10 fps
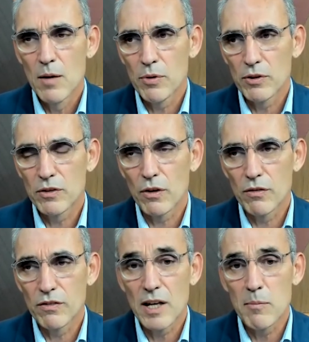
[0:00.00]
But
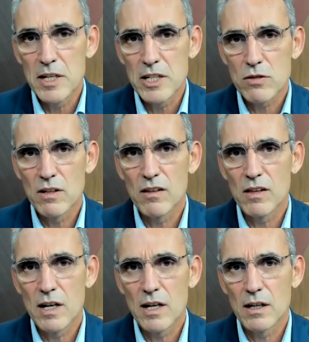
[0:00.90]
the ambition is
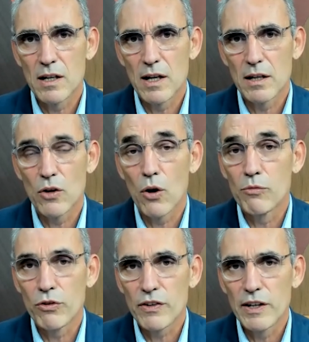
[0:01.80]
there, and
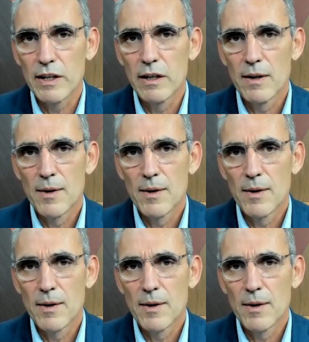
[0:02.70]
obviously,